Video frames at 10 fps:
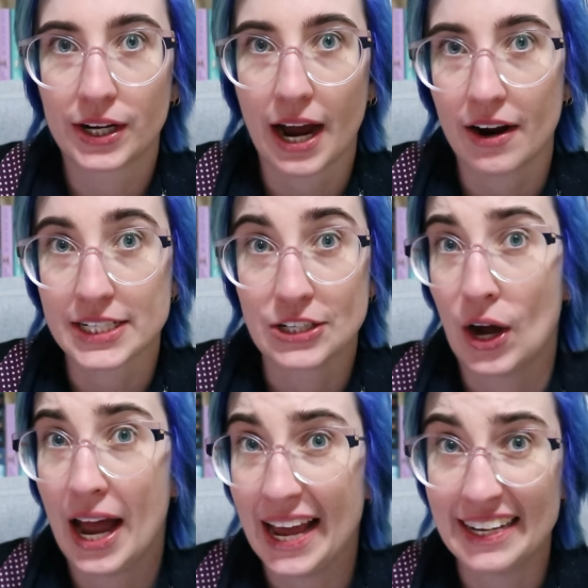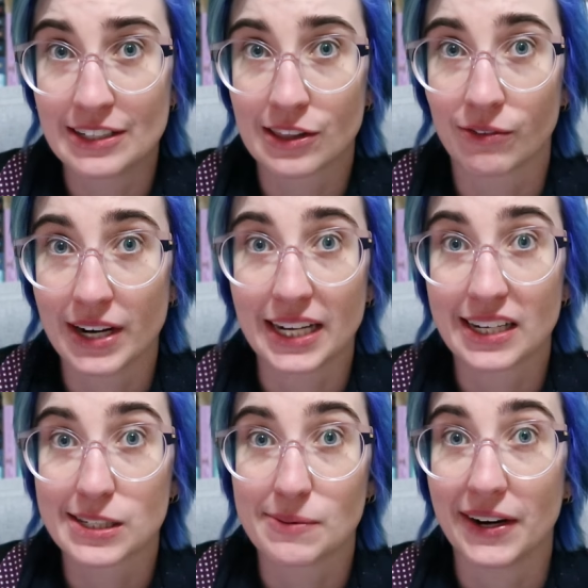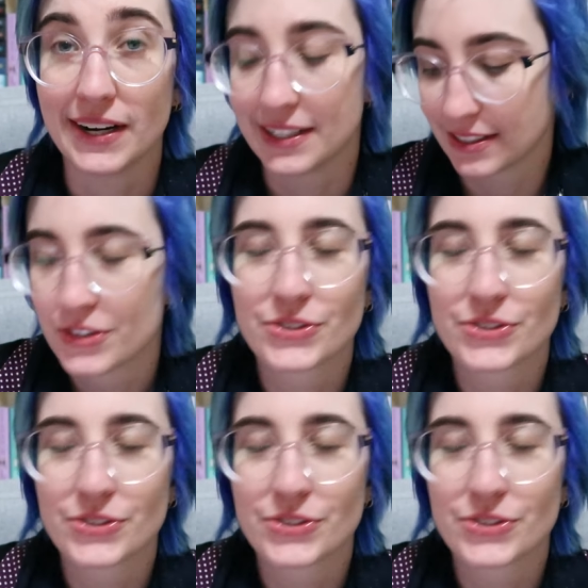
character and the reading experience.